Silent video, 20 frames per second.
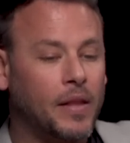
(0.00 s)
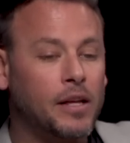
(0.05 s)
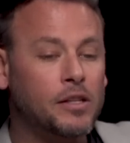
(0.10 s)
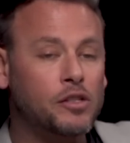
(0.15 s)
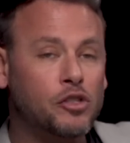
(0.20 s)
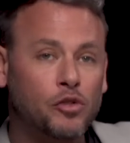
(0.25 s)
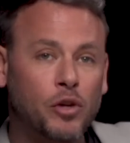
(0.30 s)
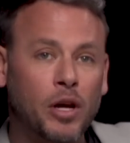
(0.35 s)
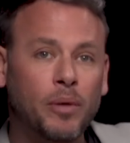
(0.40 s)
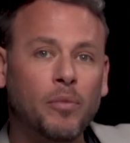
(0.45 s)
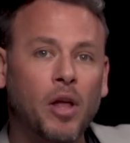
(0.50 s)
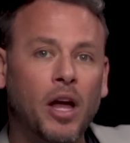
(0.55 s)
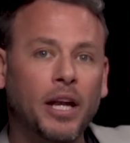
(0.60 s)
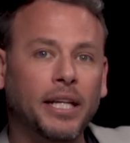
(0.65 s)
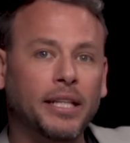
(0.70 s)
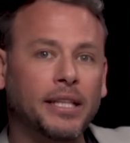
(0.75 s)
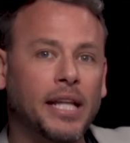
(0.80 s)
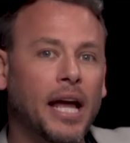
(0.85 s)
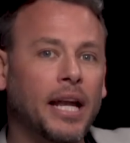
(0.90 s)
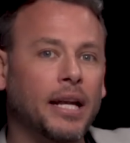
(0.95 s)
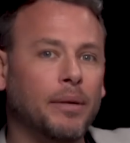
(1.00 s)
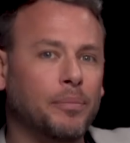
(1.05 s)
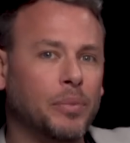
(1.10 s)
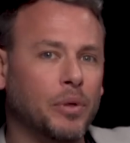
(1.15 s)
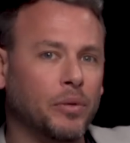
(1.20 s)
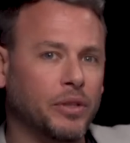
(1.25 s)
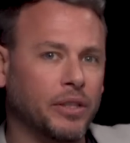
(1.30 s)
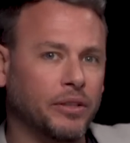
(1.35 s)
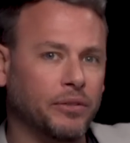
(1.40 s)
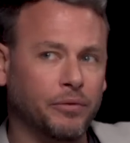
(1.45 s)
streamlining that and
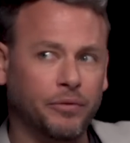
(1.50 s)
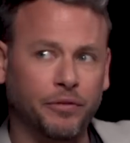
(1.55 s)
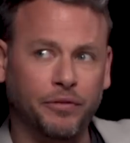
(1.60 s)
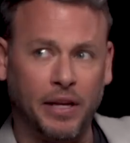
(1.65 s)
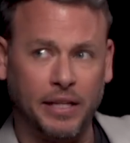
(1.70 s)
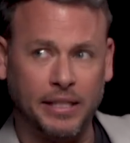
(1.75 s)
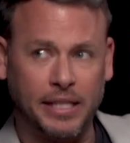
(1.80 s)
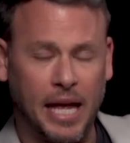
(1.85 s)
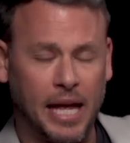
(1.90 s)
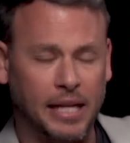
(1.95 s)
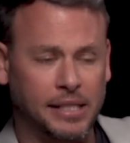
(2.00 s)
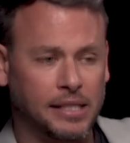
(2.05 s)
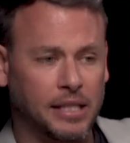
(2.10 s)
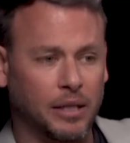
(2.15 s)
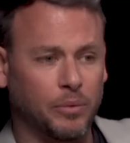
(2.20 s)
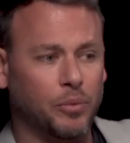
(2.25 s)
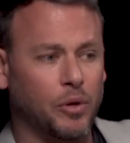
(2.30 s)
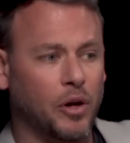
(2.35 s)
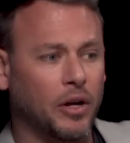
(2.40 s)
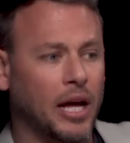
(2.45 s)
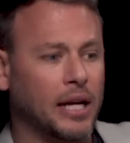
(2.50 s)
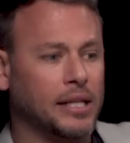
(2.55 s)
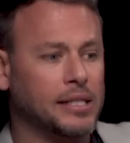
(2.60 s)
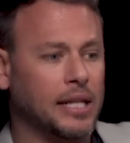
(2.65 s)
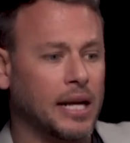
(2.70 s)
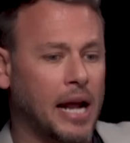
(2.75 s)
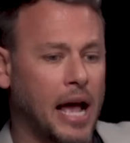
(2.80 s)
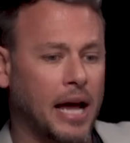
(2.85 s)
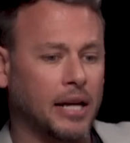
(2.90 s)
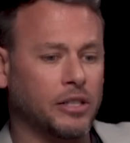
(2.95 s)
building fantastic products
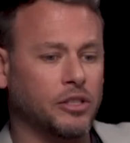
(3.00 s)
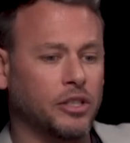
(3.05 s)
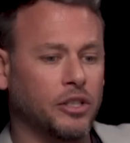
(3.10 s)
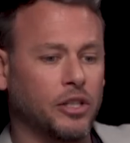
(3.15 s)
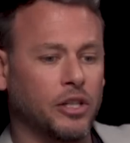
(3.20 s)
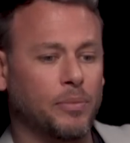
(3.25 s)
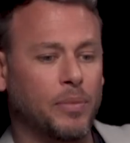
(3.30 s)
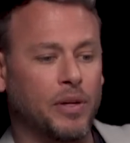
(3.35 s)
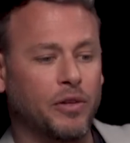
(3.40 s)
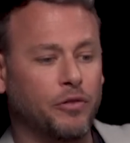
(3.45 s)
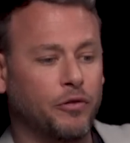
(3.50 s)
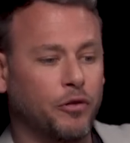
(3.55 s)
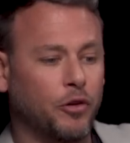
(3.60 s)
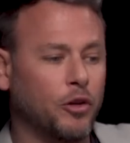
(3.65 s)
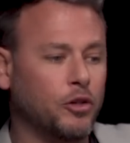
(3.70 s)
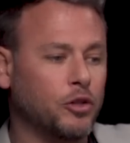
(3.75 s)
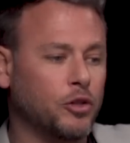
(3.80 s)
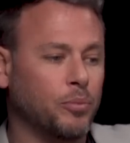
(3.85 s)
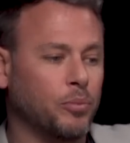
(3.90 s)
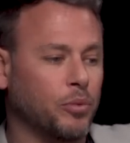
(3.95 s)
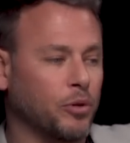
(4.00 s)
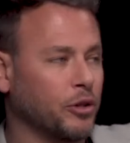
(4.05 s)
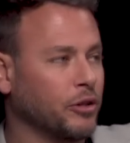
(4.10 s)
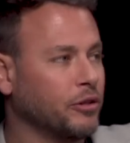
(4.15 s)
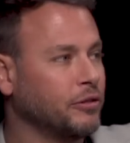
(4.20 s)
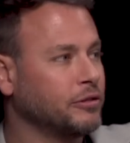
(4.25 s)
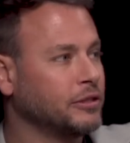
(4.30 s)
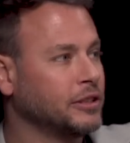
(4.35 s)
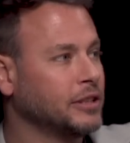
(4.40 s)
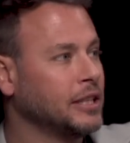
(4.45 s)
that are actually going to be
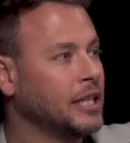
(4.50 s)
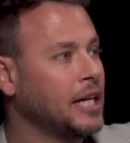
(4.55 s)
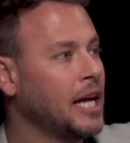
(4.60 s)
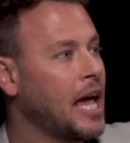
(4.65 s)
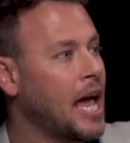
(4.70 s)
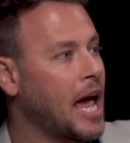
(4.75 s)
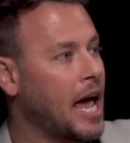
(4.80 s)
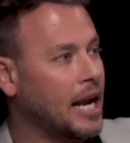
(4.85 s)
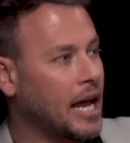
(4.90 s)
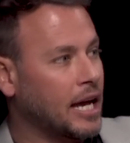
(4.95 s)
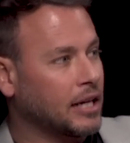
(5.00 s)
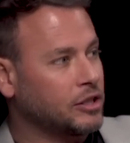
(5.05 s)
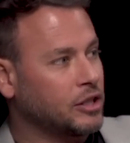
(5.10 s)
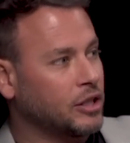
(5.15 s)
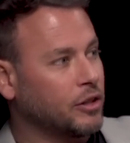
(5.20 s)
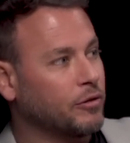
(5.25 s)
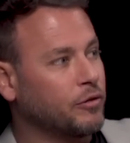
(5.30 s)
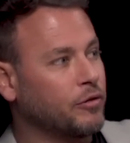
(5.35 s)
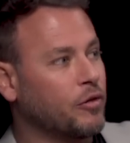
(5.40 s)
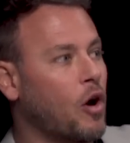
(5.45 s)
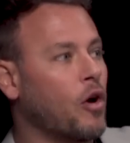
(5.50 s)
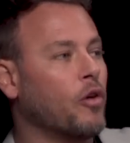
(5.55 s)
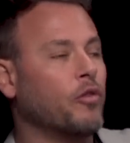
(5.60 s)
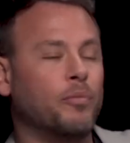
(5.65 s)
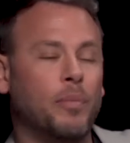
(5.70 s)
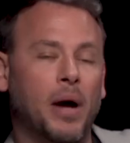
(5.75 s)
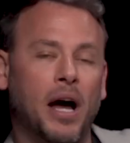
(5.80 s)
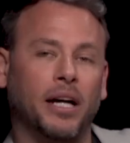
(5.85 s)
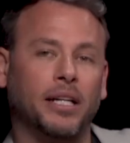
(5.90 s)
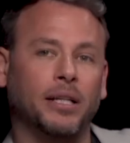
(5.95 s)
future-proofed and actually evolve
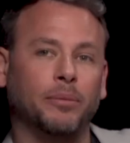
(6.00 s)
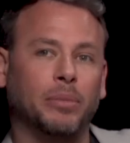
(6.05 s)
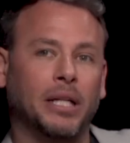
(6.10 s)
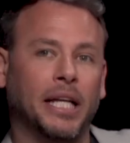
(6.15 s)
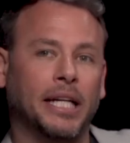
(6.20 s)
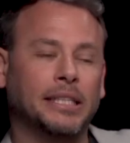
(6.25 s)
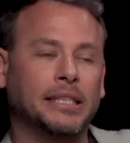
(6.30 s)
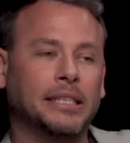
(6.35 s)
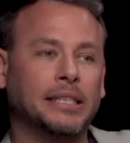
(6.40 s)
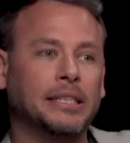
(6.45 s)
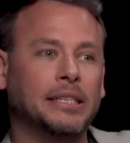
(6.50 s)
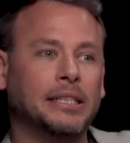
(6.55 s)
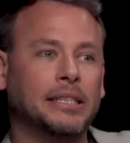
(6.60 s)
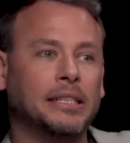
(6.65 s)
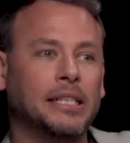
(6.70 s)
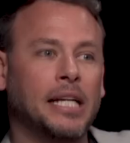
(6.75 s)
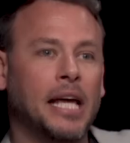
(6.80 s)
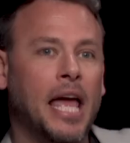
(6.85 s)
marketplaces.